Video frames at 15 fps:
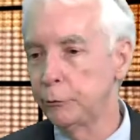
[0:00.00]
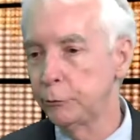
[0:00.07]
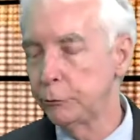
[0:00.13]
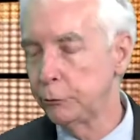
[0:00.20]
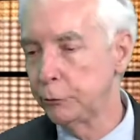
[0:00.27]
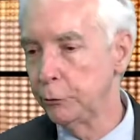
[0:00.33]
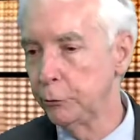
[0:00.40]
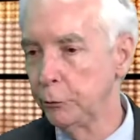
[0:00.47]

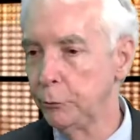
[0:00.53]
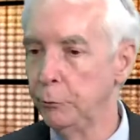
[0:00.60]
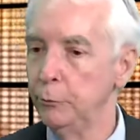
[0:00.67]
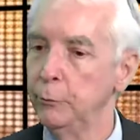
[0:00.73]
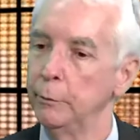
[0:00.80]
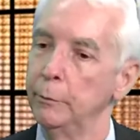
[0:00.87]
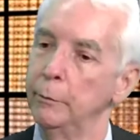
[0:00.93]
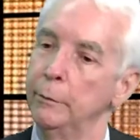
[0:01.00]
to
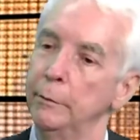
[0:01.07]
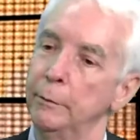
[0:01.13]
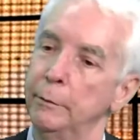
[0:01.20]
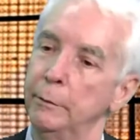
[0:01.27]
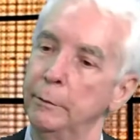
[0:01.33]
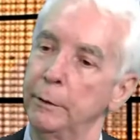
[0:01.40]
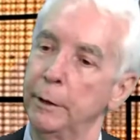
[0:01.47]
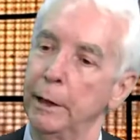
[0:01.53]

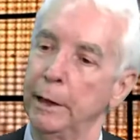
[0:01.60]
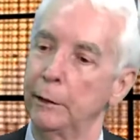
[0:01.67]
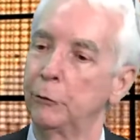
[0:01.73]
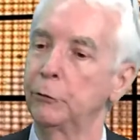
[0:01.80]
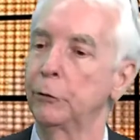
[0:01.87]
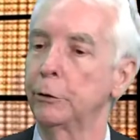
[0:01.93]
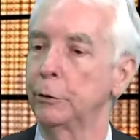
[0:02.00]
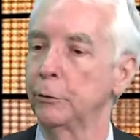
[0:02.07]

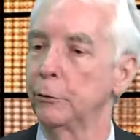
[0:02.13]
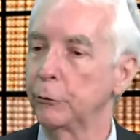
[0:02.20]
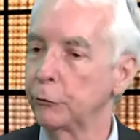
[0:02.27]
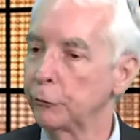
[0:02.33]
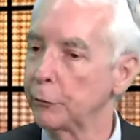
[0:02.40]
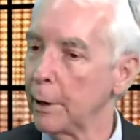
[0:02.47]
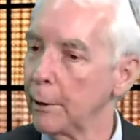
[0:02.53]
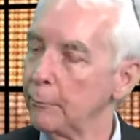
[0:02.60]
exert
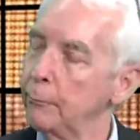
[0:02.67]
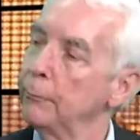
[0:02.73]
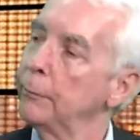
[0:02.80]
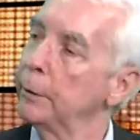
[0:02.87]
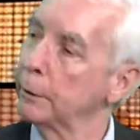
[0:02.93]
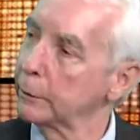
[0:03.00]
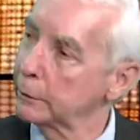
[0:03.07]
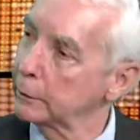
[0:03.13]
some
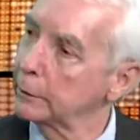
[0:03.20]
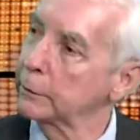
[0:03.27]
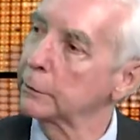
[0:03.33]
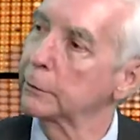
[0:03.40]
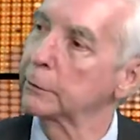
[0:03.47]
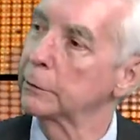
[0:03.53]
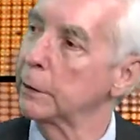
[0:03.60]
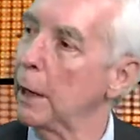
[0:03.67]

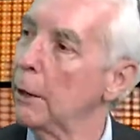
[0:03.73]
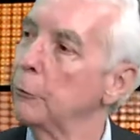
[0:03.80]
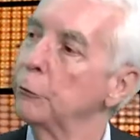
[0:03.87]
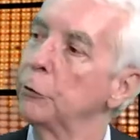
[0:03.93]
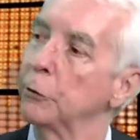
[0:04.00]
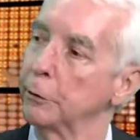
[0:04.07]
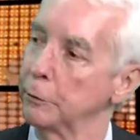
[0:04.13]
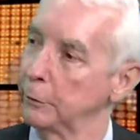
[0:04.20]

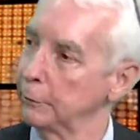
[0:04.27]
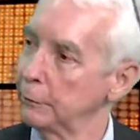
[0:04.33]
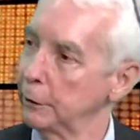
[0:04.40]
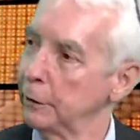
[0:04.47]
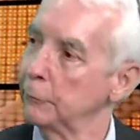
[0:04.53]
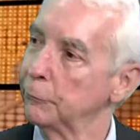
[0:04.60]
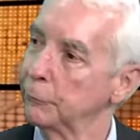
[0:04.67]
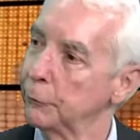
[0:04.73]
counter
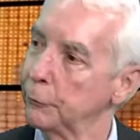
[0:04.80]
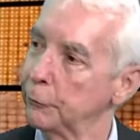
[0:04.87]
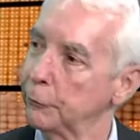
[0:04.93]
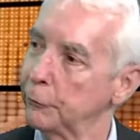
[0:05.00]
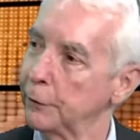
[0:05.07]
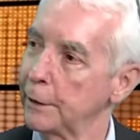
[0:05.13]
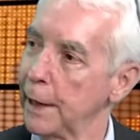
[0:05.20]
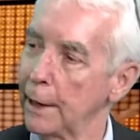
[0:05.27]
influence
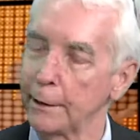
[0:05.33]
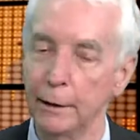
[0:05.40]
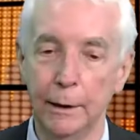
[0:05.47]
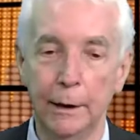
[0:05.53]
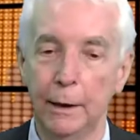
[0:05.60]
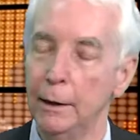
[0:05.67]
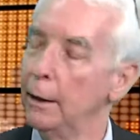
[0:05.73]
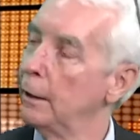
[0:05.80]
to that
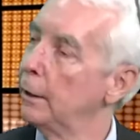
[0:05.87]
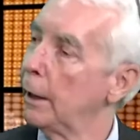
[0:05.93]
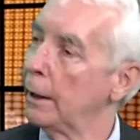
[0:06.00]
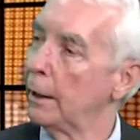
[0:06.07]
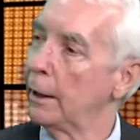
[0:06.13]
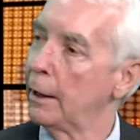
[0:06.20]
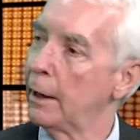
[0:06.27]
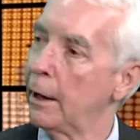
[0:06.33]

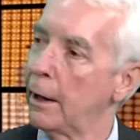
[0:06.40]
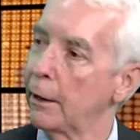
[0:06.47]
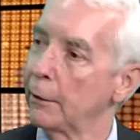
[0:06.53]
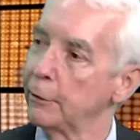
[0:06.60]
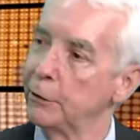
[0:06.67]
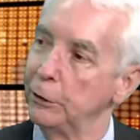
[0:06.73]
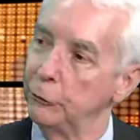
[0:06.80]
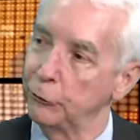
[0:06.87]
uh, are
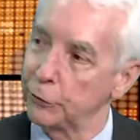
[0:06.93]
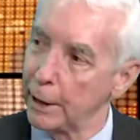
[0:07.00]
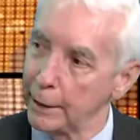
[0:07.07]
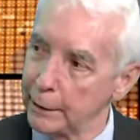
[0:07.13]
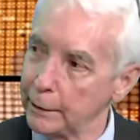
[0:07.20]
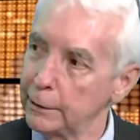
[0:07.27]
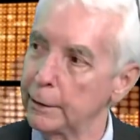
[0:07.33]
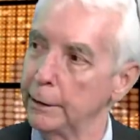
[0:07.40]

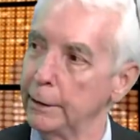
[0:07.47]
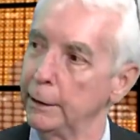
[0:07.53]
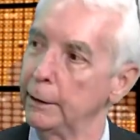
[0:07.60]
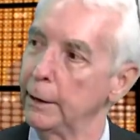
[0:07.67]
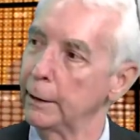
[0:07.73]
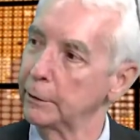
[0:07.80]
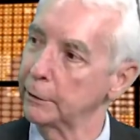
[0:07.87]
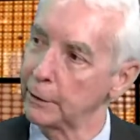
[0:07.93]
decidedly
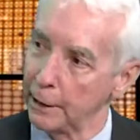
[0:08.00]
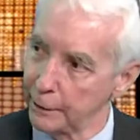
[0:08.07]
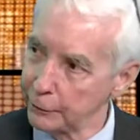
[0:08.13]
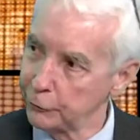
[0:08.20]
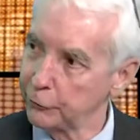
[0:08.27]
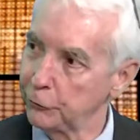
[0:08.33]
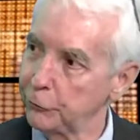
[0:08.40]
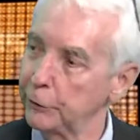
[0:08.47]
and
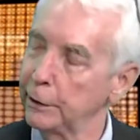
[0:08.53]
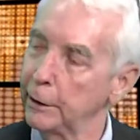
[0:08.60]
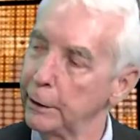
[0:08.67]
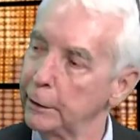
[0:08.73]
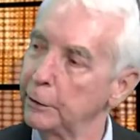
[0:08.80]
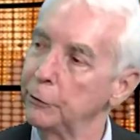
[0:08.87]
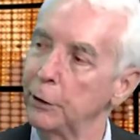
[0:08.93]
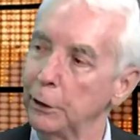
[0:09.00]
consciously and
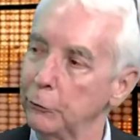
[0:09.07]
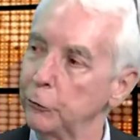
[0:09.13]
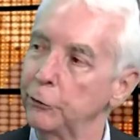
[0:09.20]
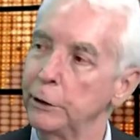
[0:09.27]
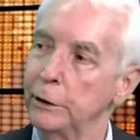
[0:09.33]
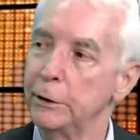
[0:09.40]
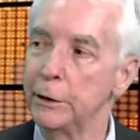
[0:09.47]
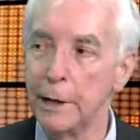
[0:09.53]

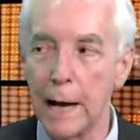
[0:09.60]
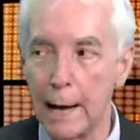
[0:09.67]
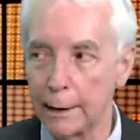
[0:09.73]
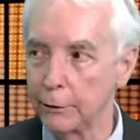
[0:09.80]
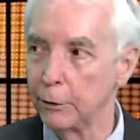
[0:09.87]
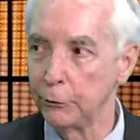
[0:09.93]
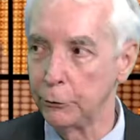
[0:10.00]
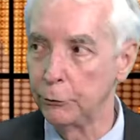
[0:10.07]
intentionally not
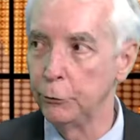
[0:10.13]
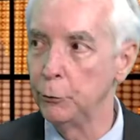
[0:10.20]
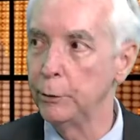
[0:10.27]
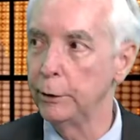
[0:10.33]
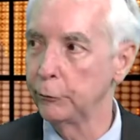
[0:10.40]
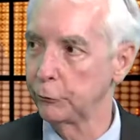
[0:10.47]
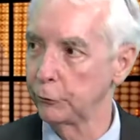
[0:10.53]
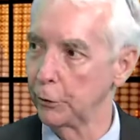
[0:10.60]

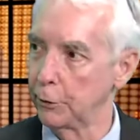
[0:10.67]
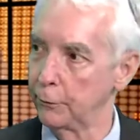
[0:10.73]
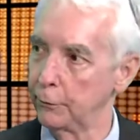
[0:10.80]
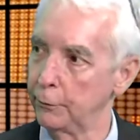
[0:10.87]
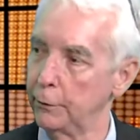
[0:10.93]
doing so.